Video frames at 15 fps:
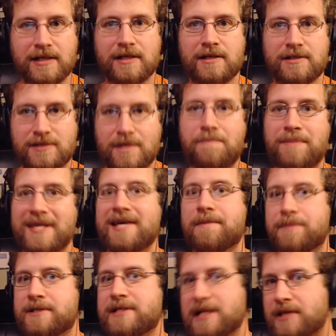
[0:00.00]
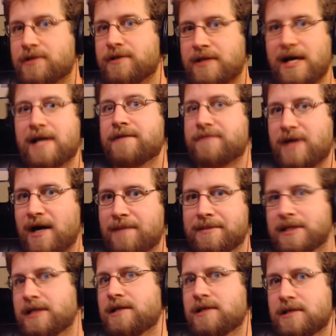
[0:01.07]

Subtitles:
to be a particular kind of comedy.